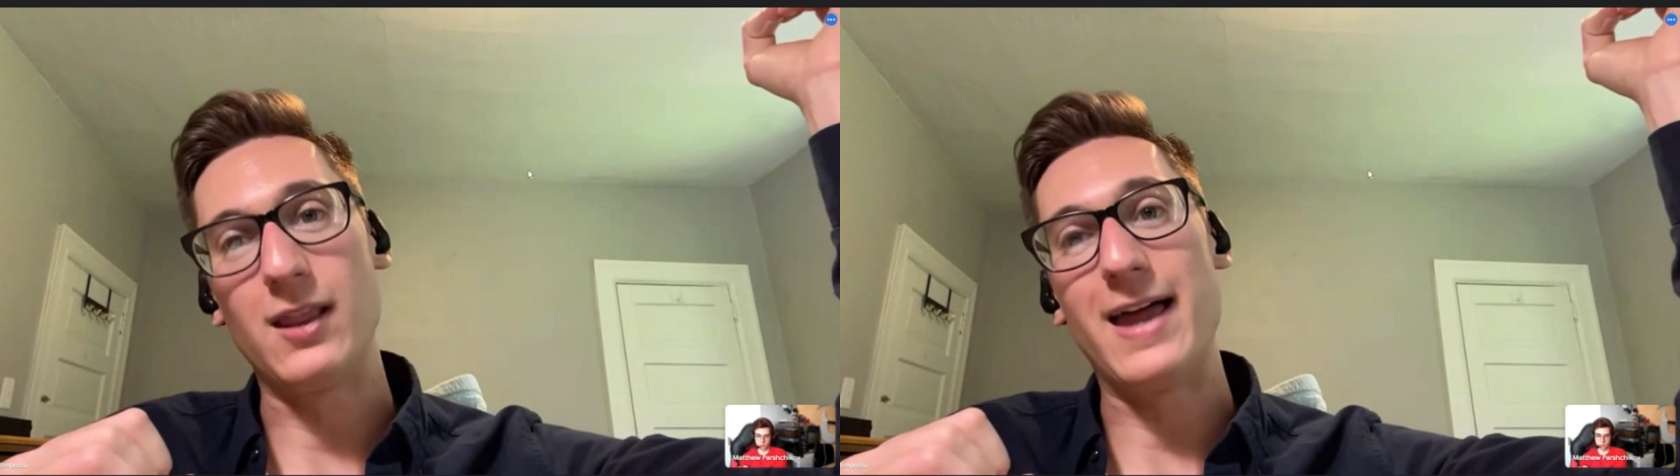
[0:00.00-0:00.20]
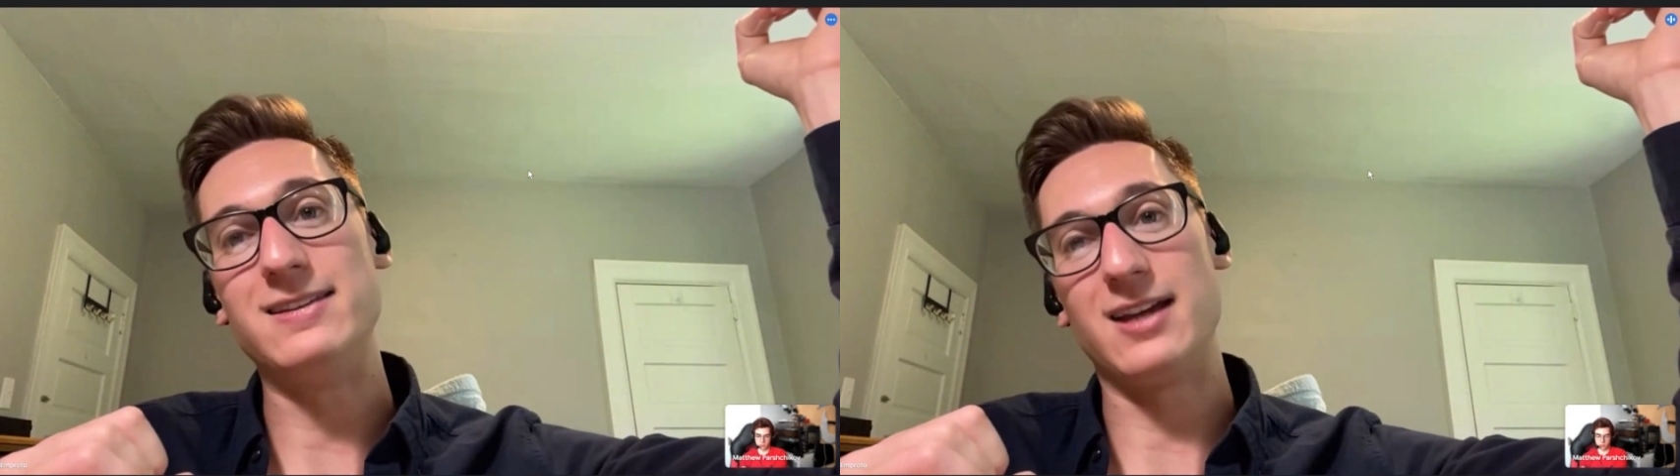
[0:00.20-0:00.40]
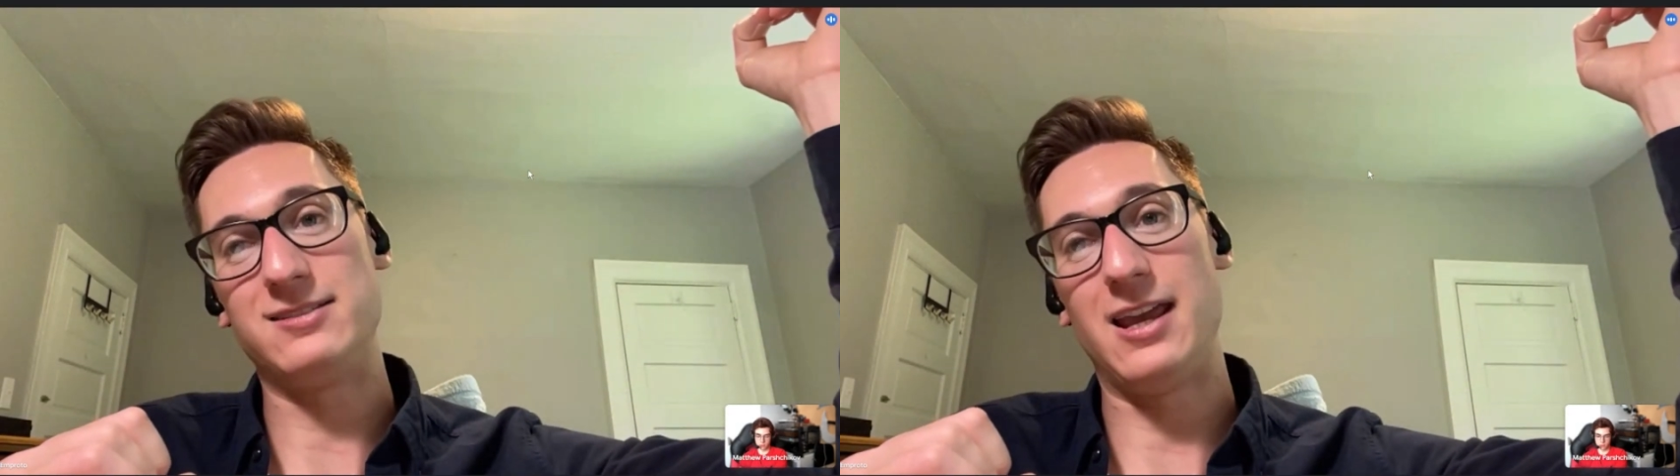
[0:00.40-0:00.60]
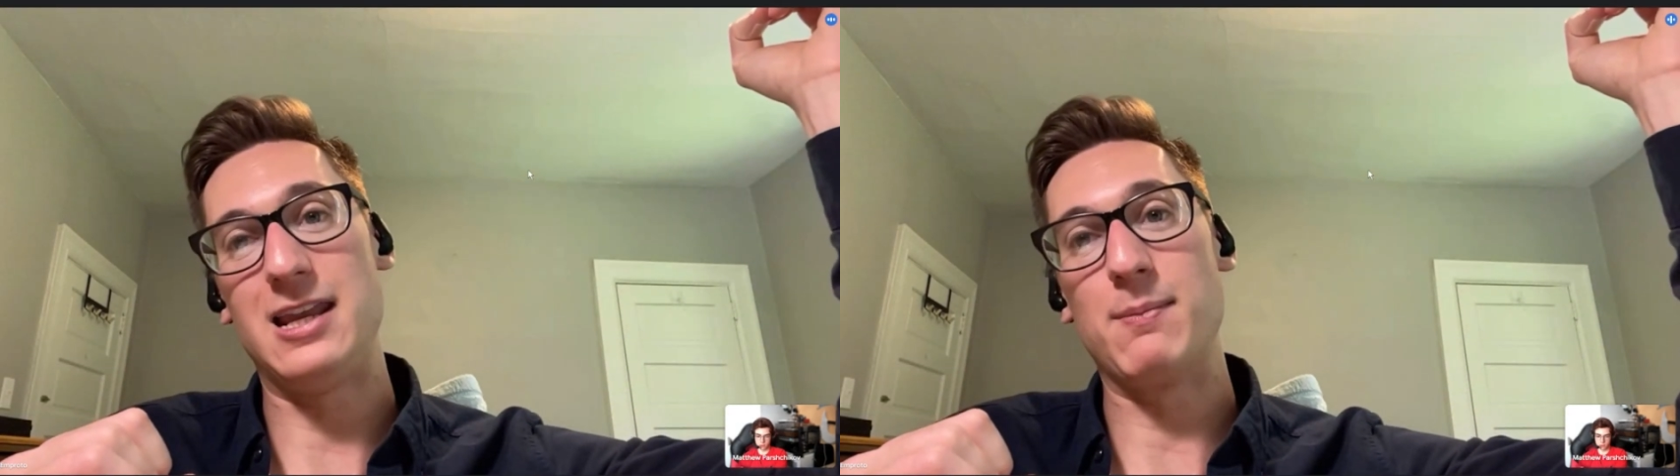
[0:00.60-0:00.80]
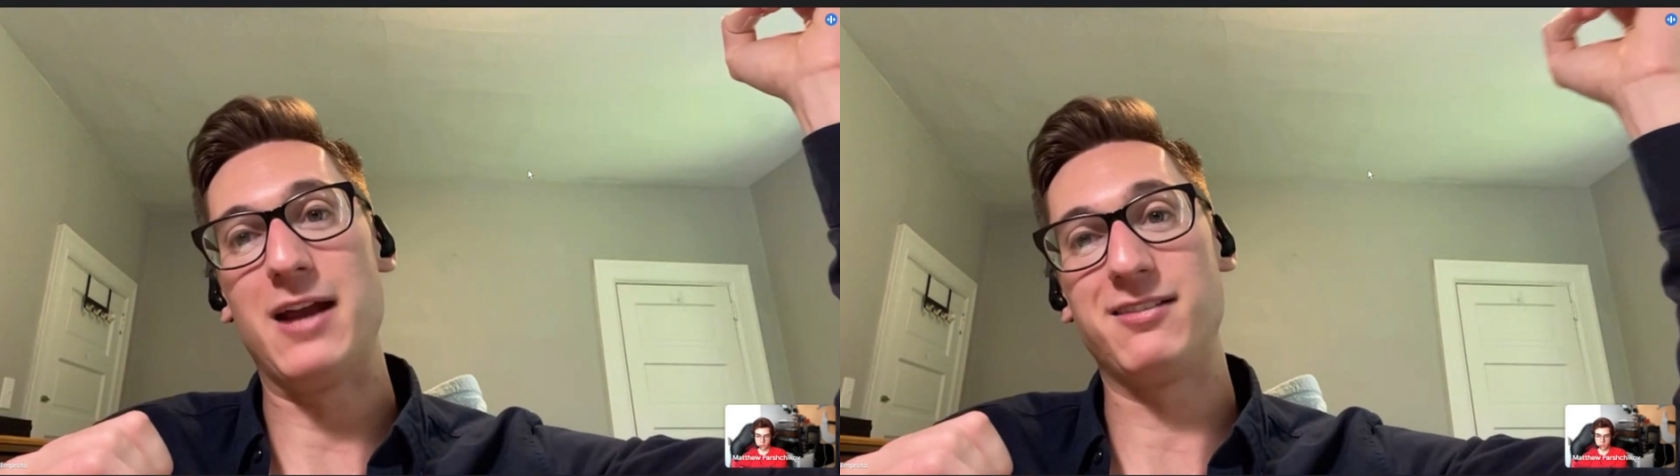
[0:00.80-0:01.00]
light
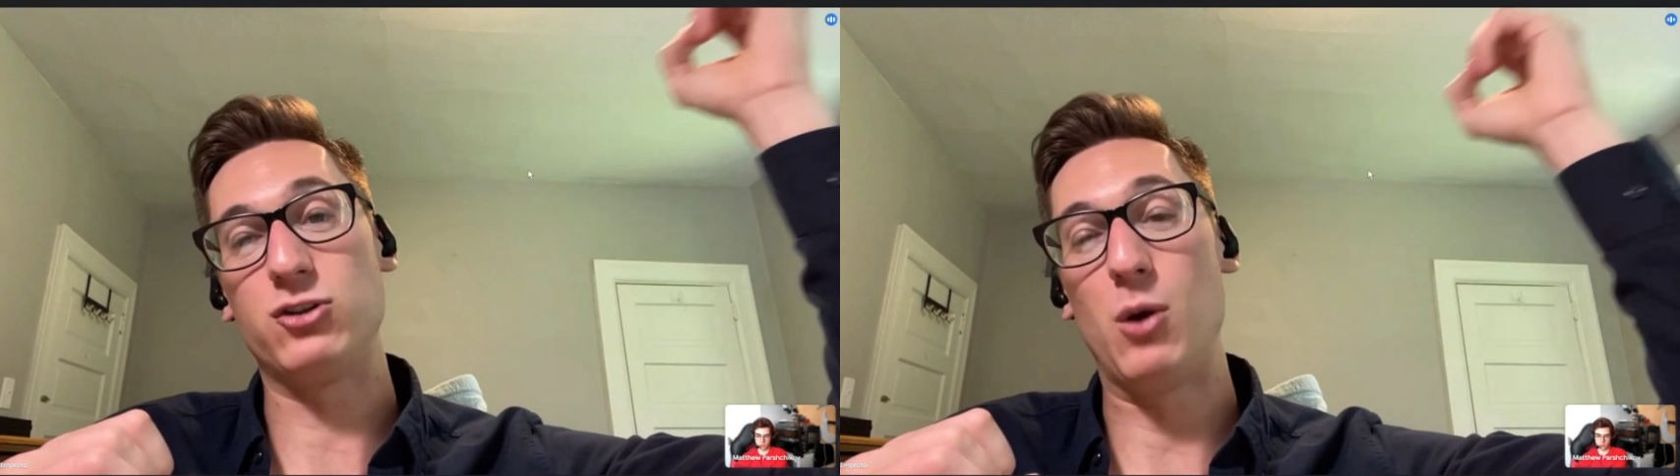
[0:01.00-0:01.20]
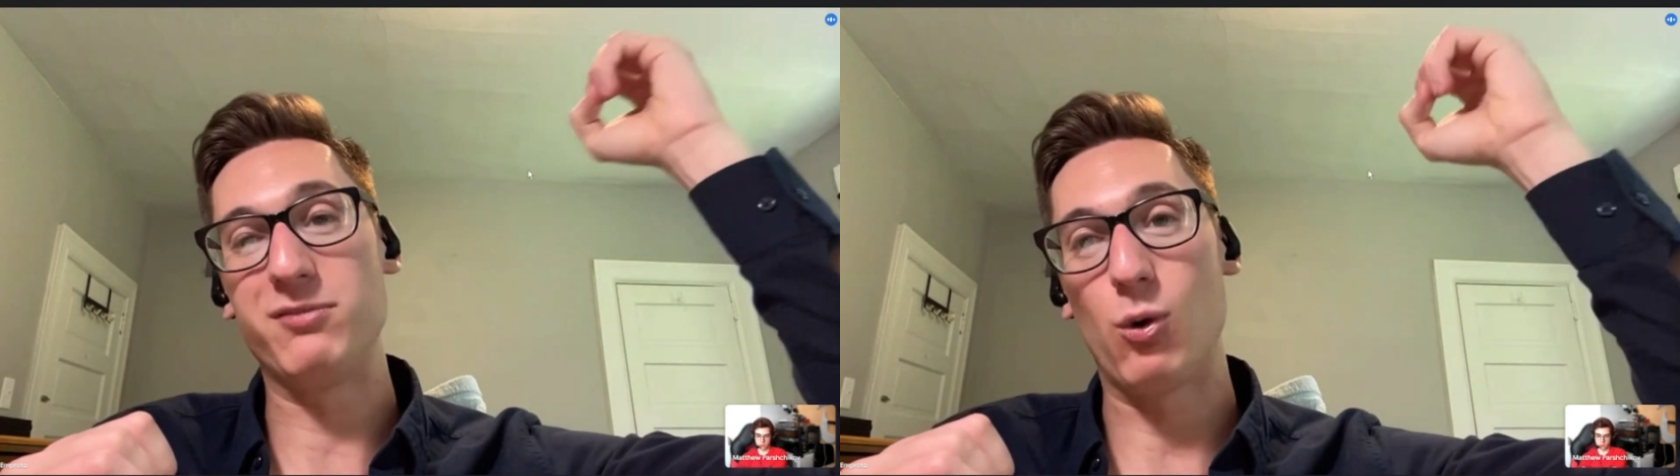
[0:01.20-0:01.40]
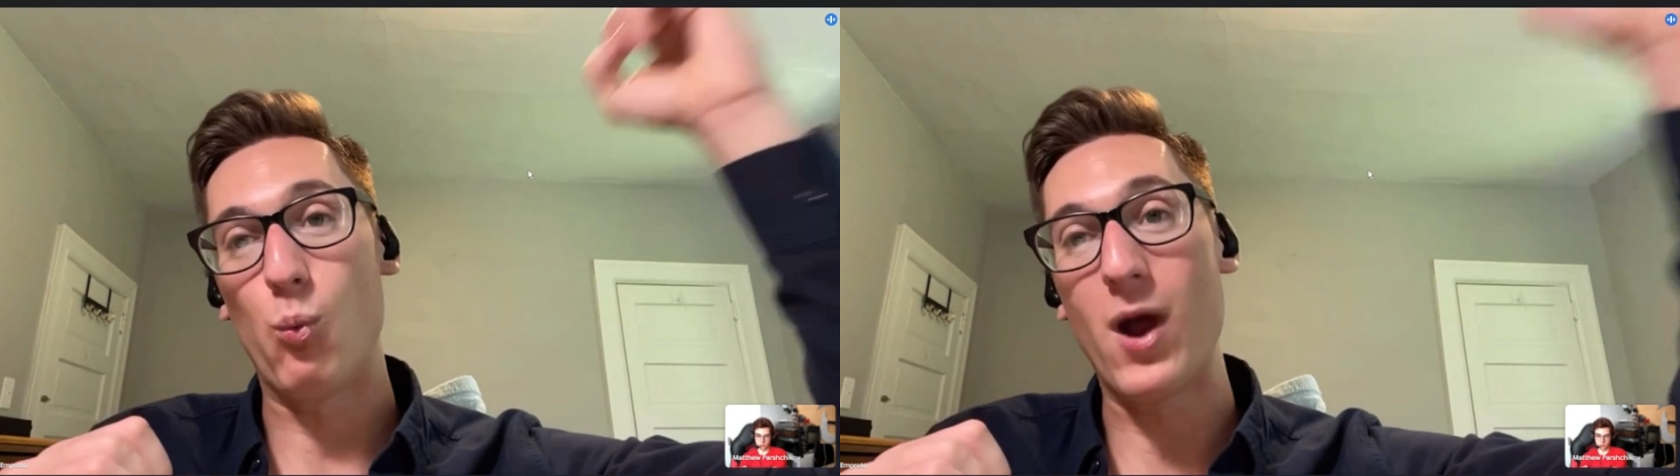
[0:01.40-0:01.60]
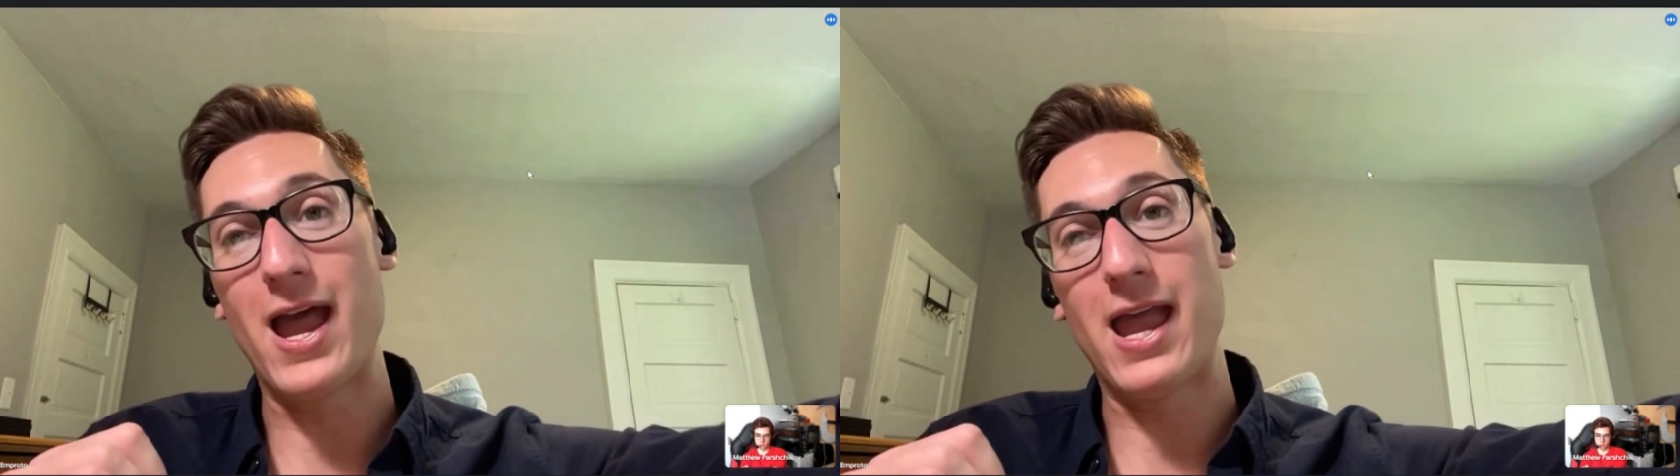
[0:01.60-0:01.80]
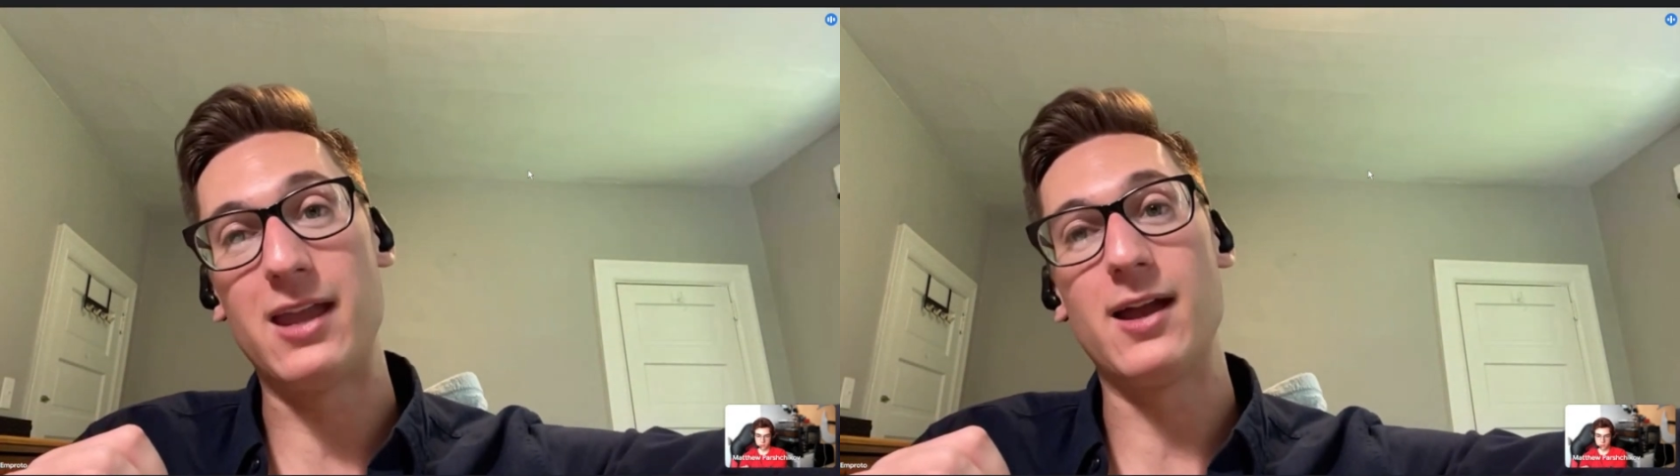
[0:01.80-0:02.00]
titanium isotopes
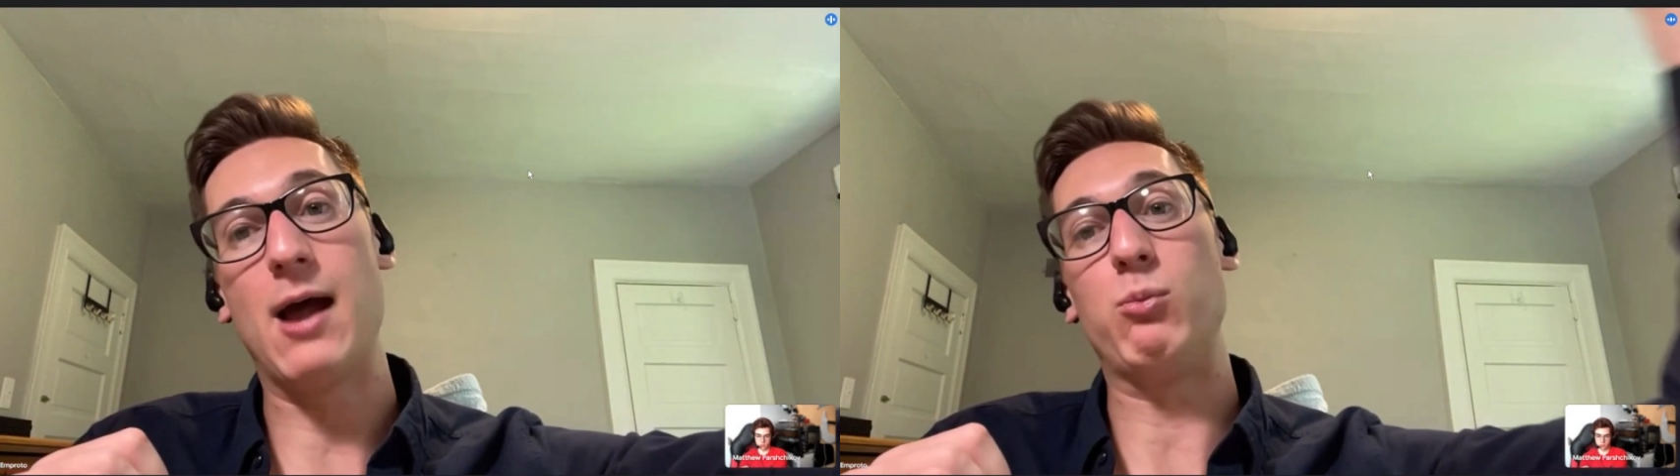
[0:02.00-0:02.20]
away